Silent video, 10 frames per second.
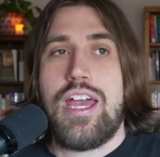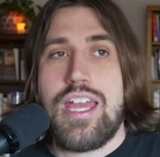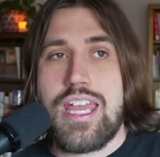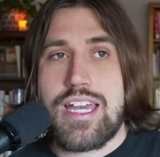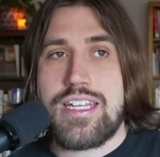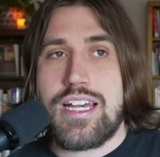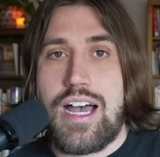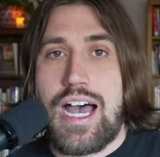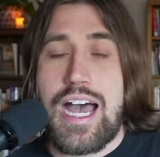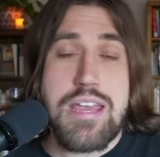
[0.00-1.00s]
And
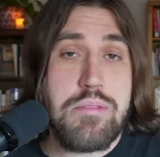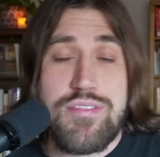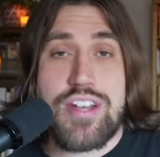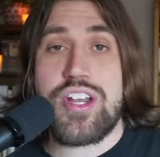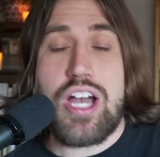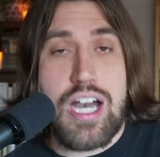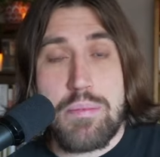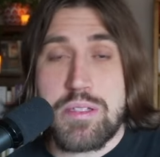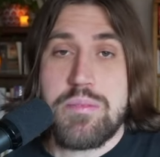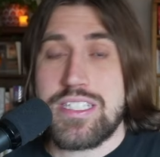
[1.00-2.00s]
I'm a very
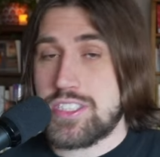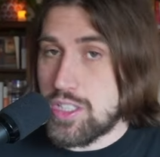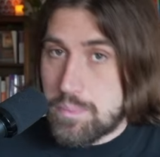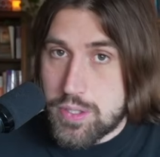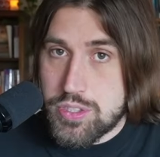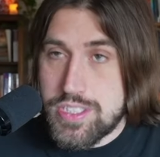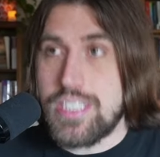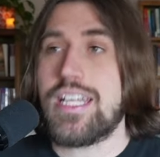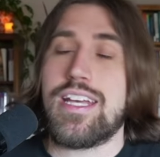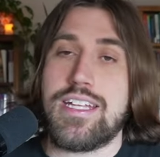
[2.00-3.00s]
optimistic
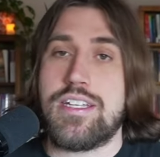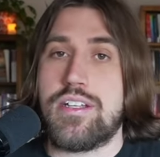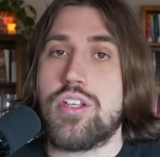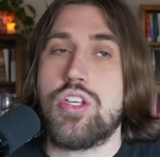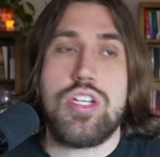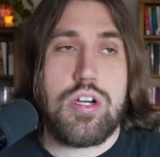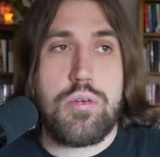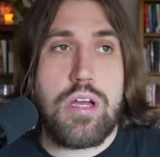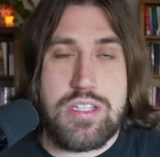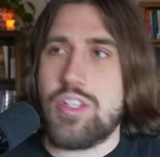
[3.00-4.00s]
person and you
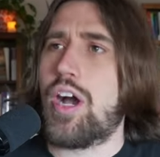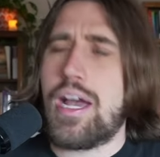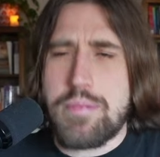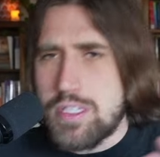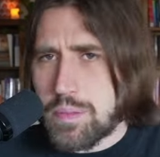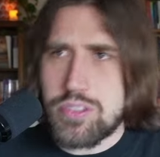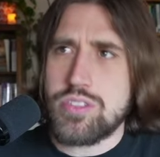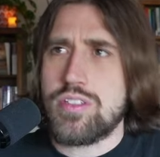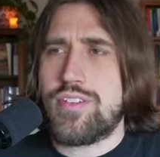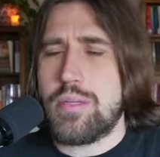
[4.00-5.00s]
know, you know, I'm into
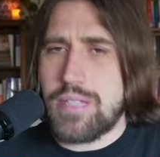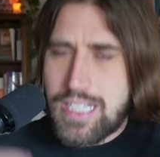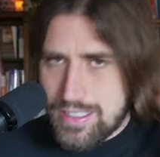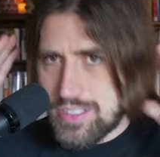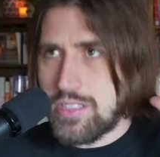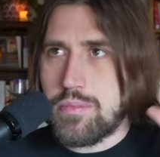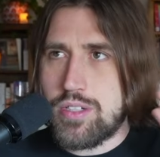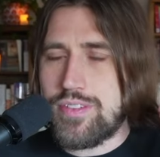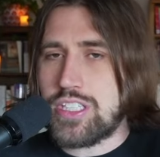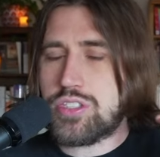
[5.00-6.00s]
personal development. I listen to
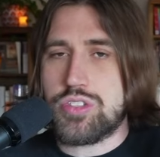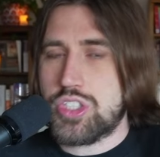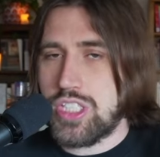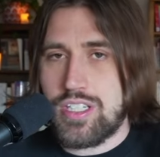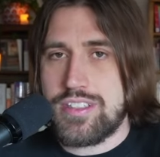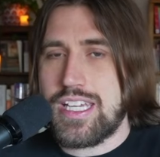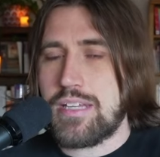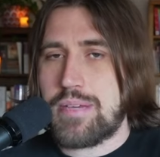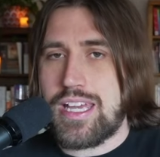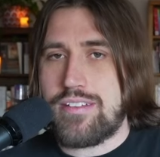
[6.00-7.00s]
motivational shit all day
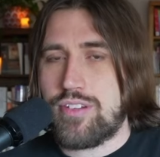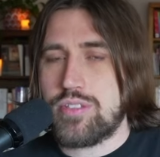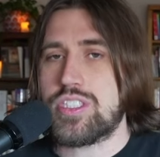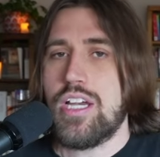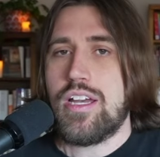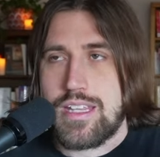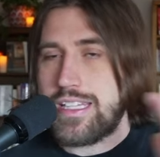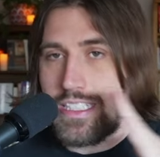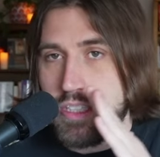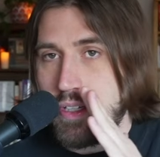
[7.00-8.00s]
in my headphones,
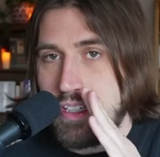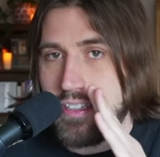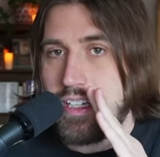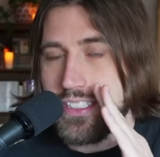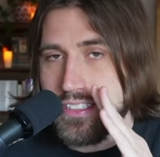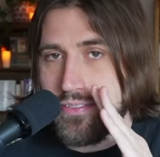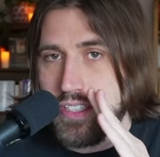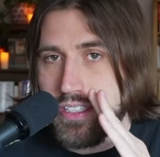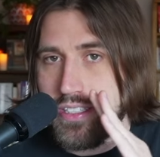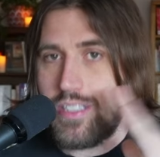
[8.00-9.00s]
and that's how I get a lot of stuff
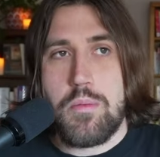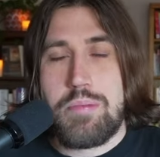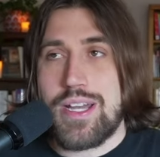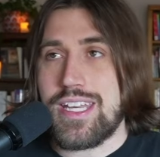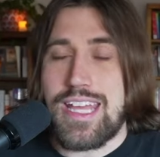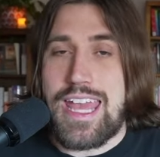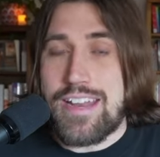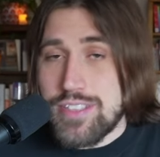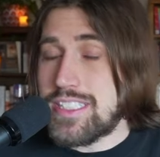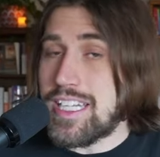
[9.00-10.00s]
done. But
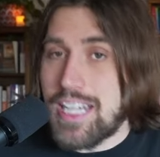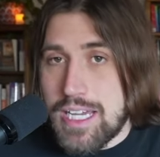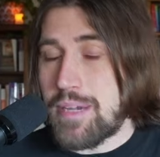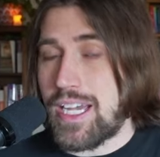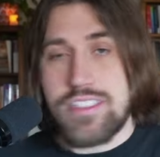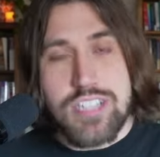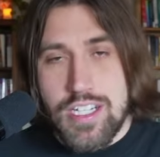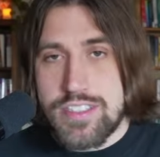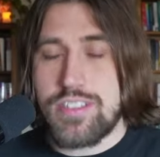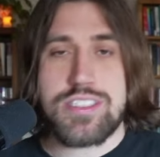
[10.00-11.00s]
every time I
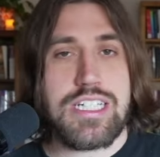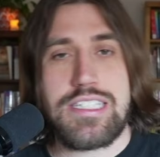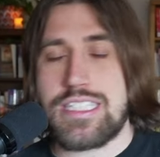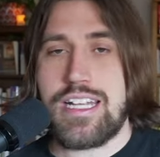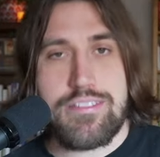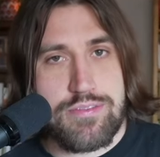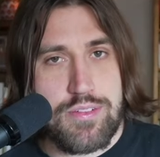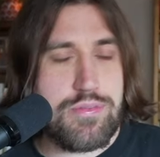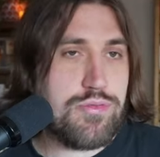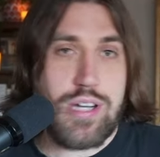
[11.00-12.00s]
talk to those guys and I have
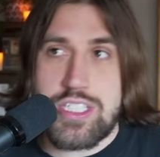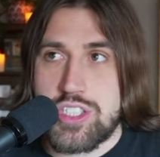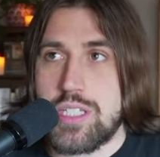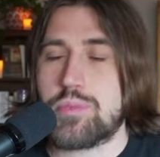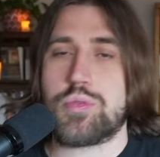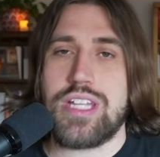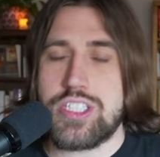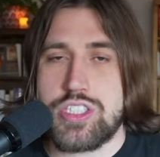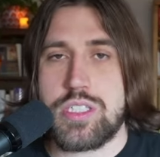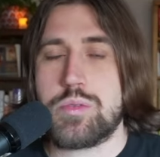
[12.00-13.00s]
friendships,
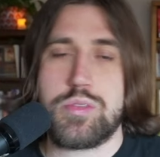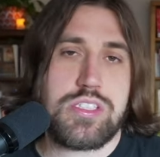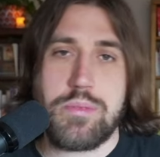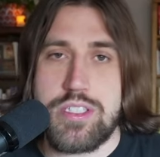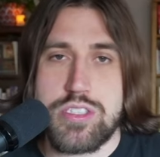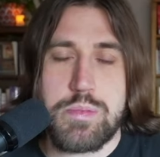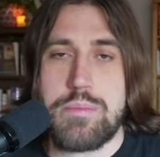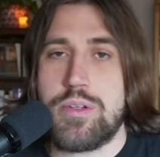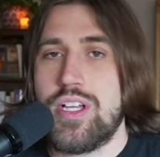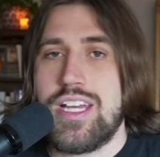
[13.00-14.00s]
relationships with some of those
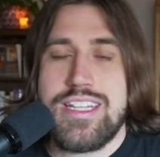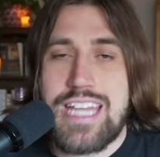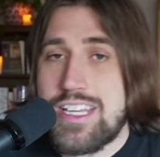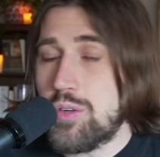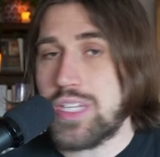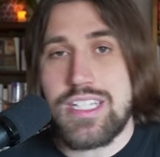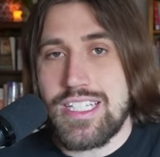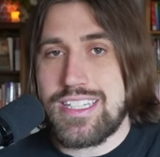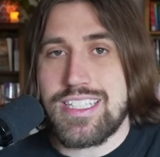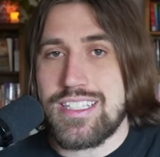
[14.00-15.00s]
people, they don't get
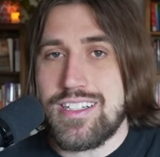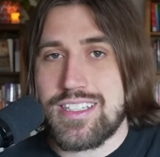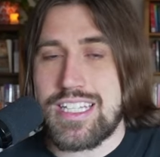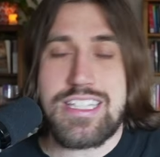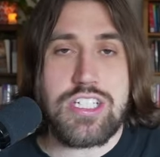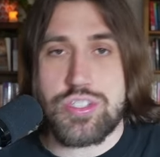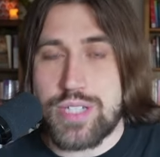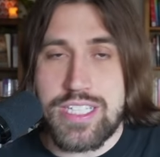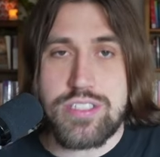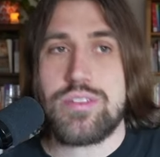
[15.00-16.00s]
anything done. Like they
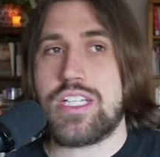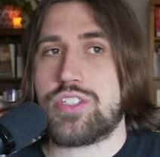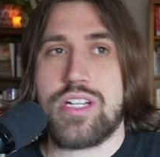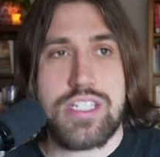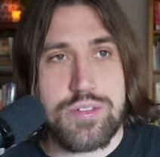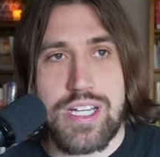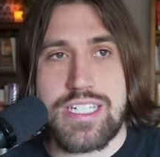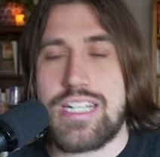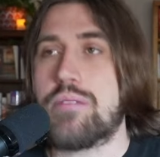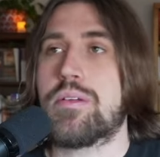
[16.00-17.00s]
try to and they try to grind
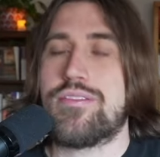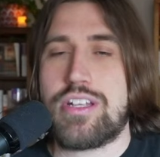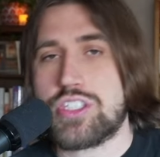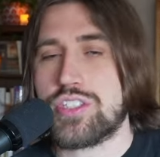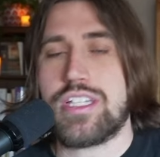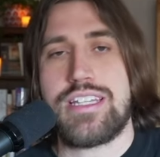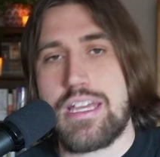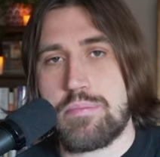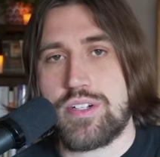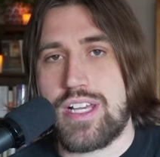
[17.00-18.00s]
it out, but eventually they
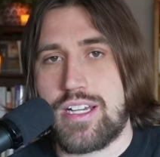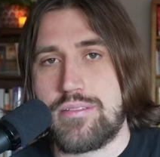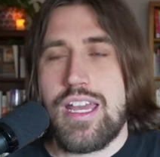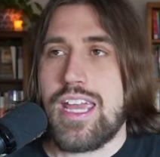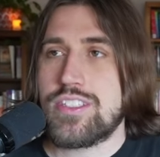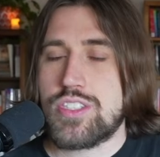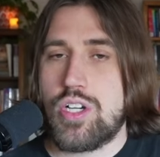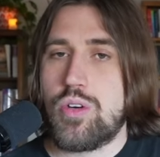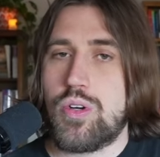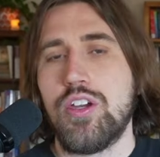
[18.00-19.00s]
burn out. And
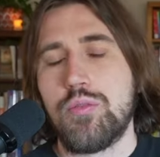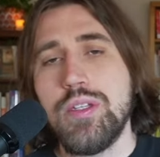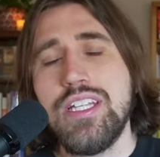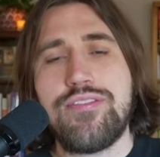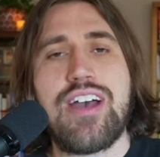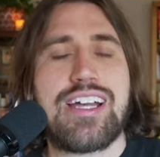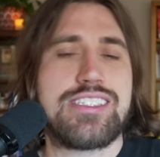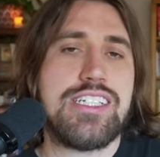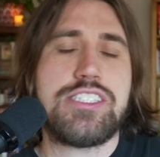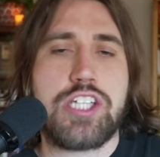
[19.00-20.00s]
so, really fast,
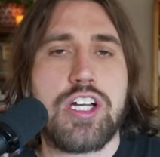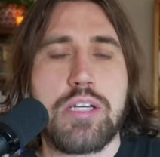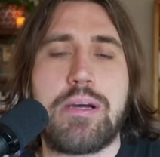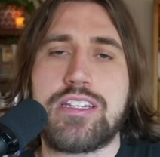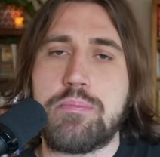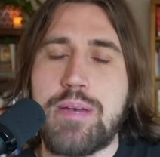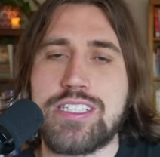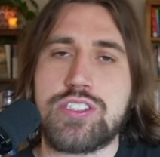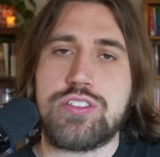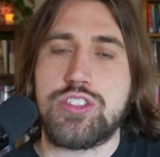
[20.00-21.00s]
let's talk about the
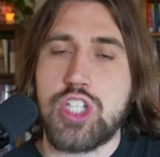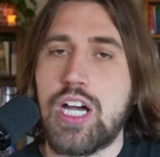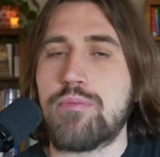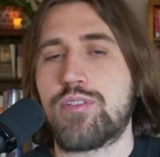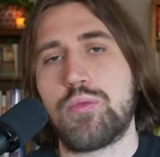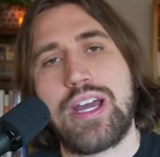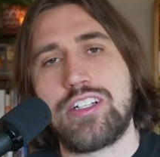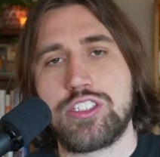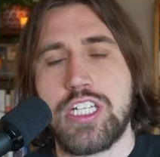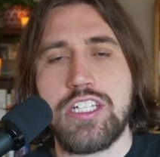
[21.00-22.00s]
best job for
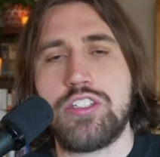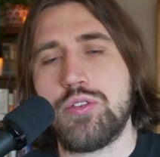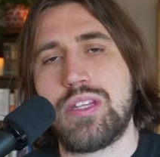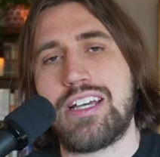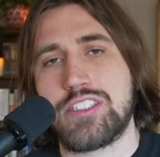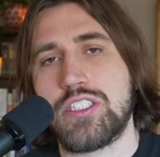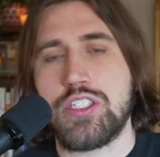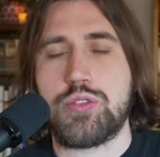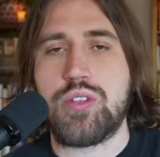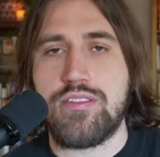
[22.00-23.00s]
writers in
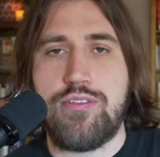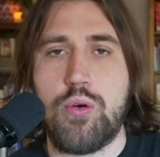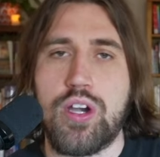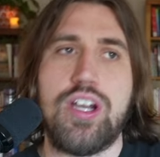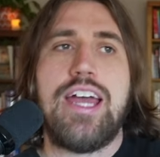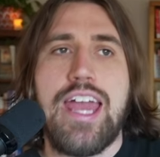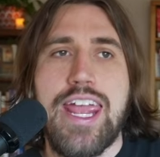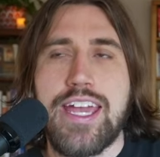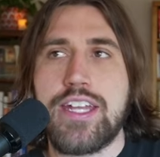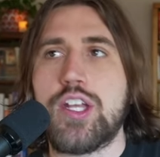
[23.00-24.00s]
2024.
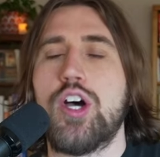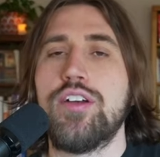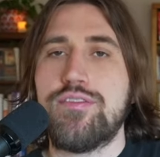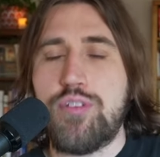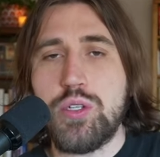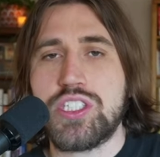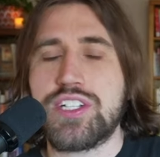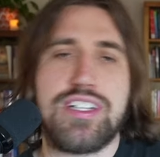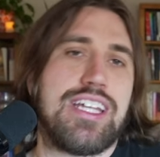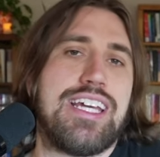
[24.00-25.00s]
And
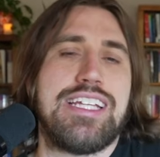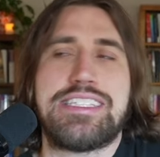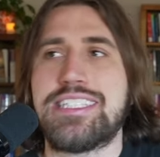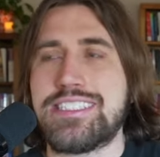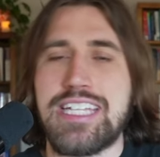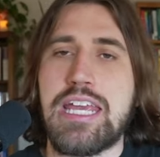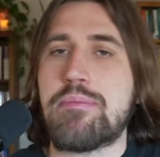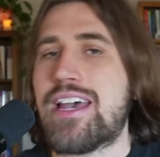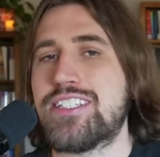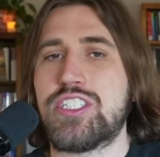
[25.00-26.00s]
unfortunately, it's the same
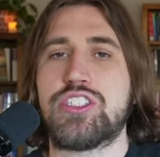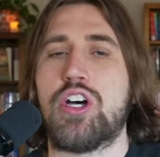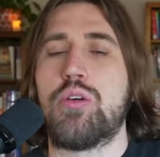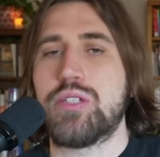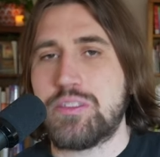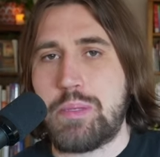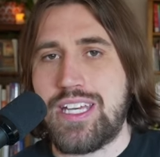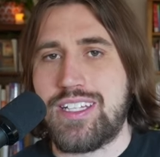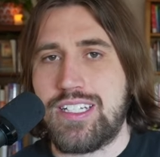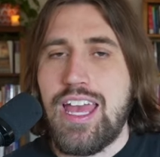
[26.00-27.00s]
as it's always been.